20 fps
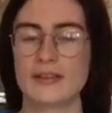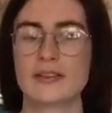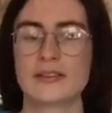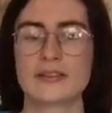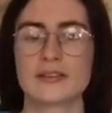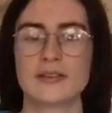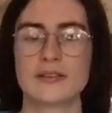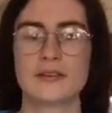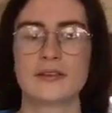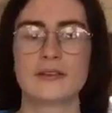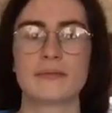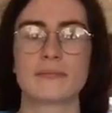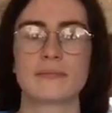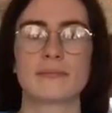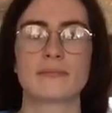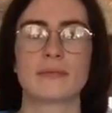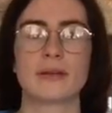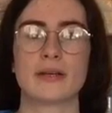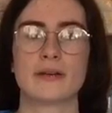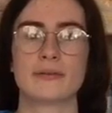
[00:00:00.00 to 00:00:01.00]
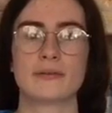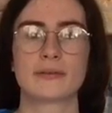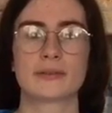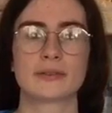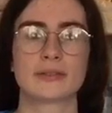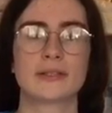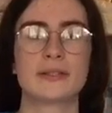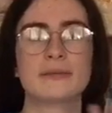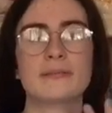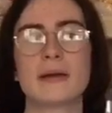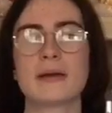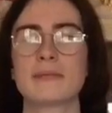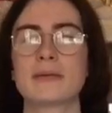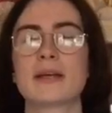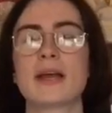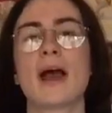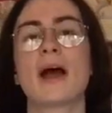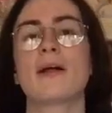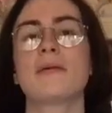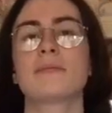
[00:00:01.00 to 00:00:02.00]
so that it can
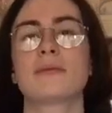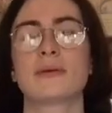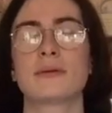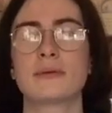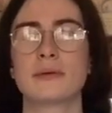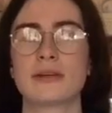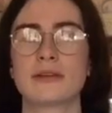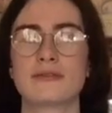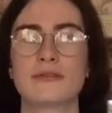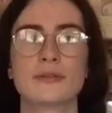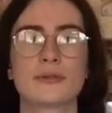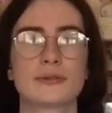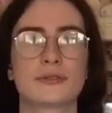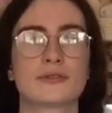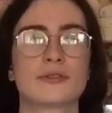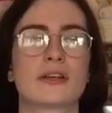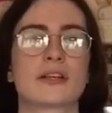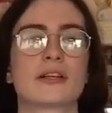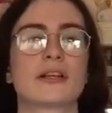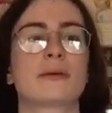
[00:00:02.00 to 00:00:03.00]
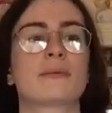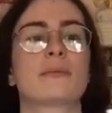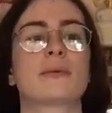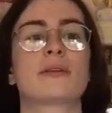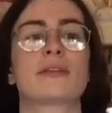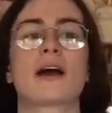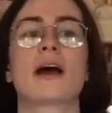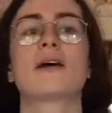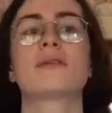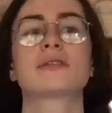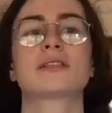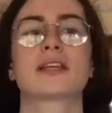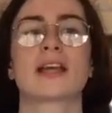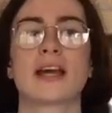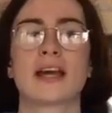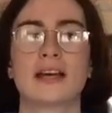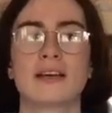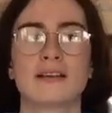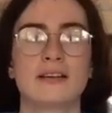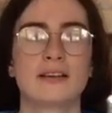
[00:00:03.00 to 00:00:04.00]
maybe help you if you're struggling with how to
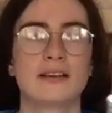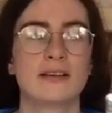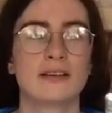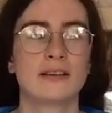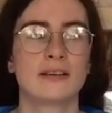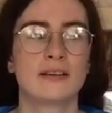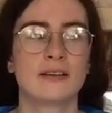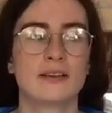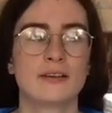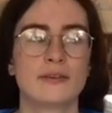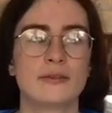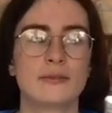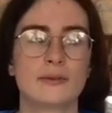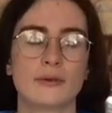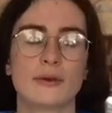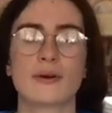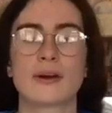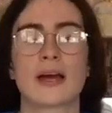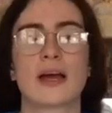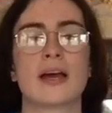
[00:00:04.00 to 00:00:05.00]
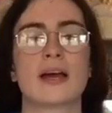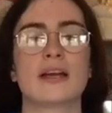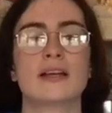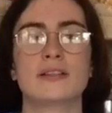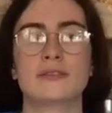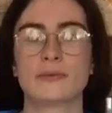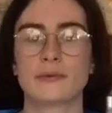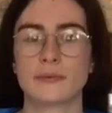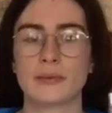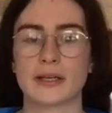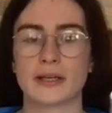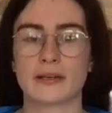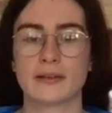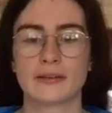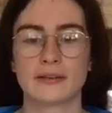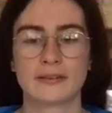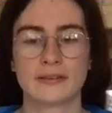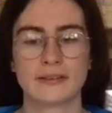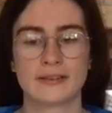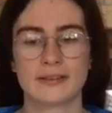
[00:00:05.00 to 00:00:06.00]
get your long hair into a wig.
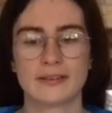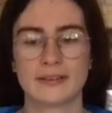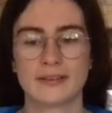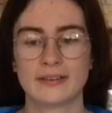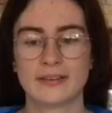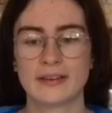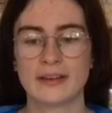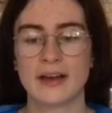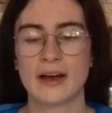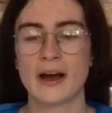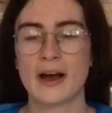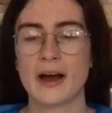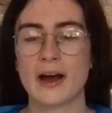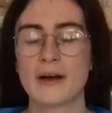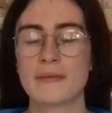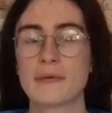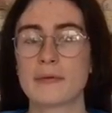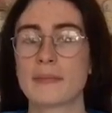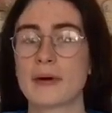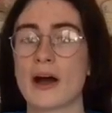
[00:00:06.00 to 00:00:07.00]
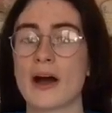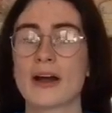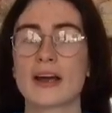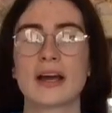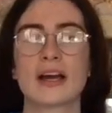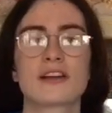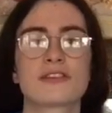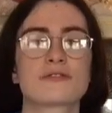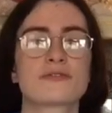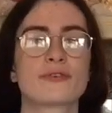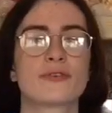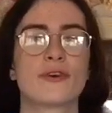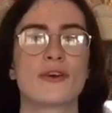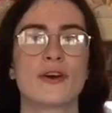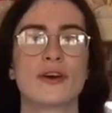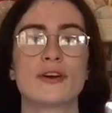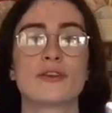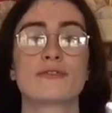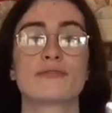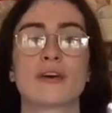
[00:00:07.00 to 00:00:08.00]
I remember I asked
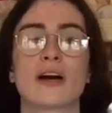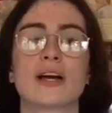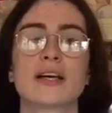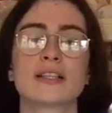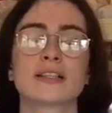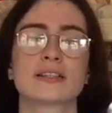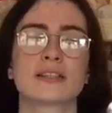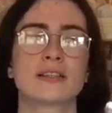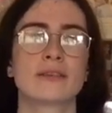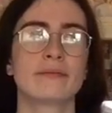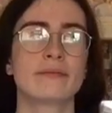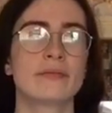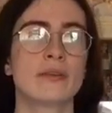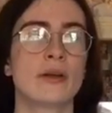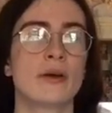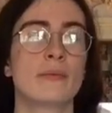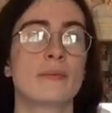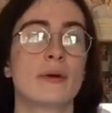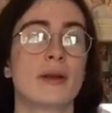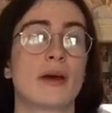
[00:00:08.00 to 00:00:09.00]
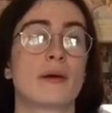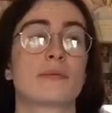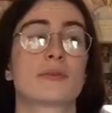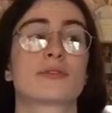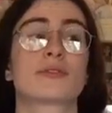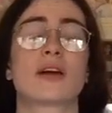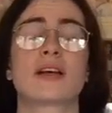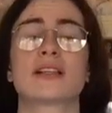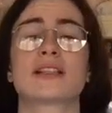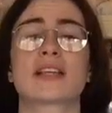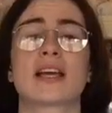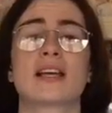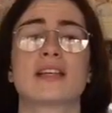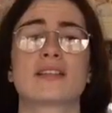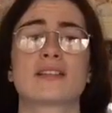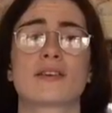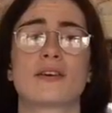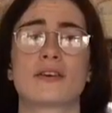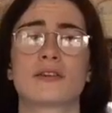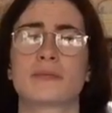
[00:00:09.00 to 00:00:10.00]
for advice when I was trying to get
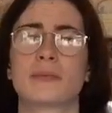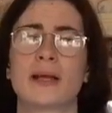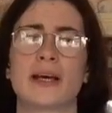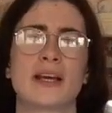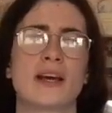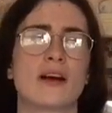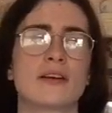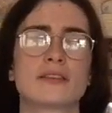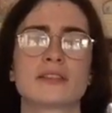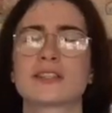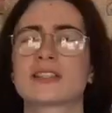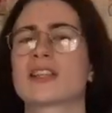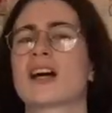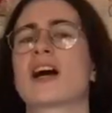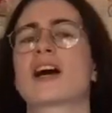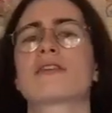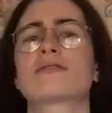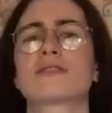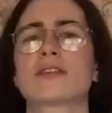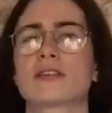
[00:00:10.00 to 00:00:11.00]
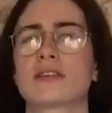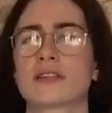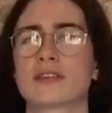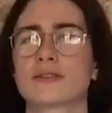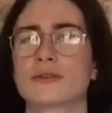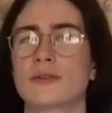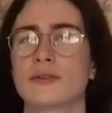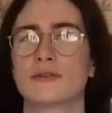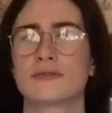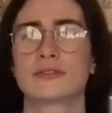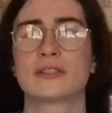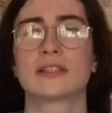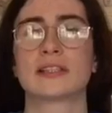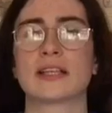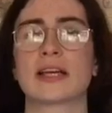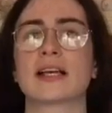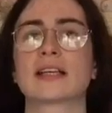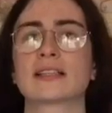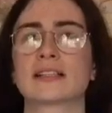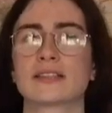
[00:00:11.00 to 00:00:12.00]
into cosplay just after this sort of
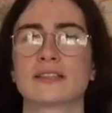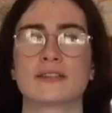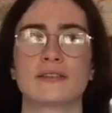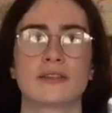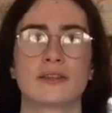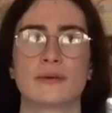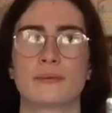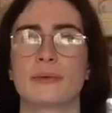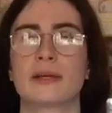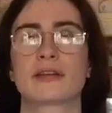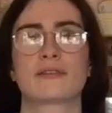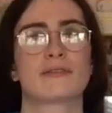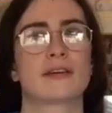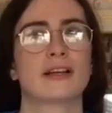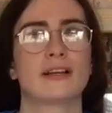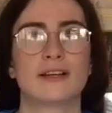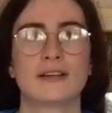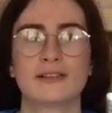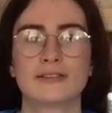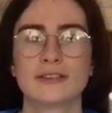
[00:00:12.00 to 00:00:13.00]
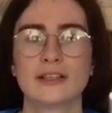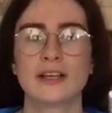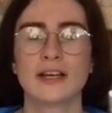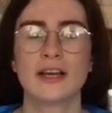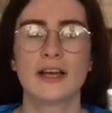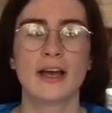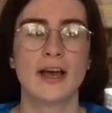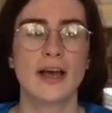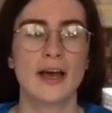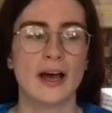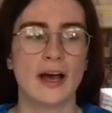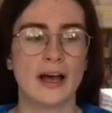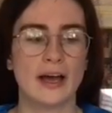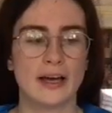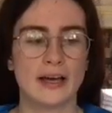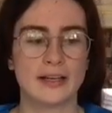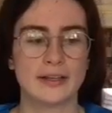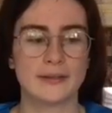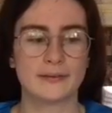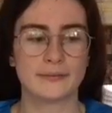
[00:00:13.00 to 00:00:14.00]
disaster and the wig fell off,
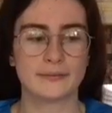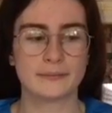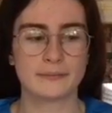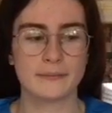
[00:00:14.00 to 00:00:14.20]
and